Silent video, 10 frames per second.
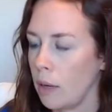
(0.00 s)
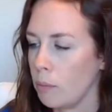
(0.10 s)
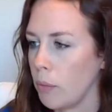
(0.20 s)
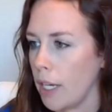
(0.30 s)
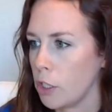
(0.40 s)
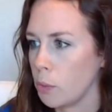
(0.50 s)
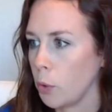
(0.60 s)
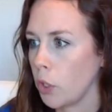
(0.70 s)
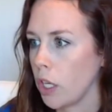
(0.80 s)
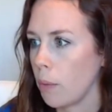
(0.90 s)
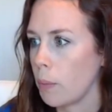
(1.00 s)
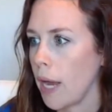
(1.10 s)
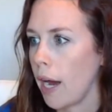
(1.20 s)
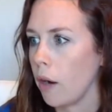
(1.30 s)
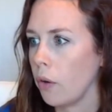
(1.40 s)
I just pulled it up
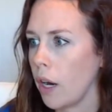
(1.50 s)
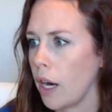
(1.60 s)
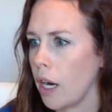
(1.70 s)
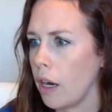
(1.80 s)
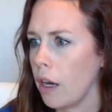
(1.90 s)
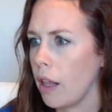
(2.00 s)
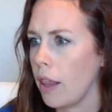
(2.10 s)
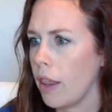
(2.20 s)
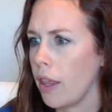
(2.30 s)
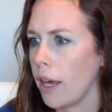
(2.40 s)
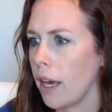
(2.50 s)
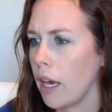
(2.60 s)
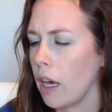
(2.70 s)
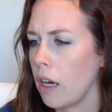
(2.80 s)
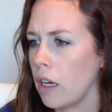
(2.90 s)
now,
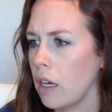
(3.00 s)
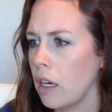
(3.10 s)
they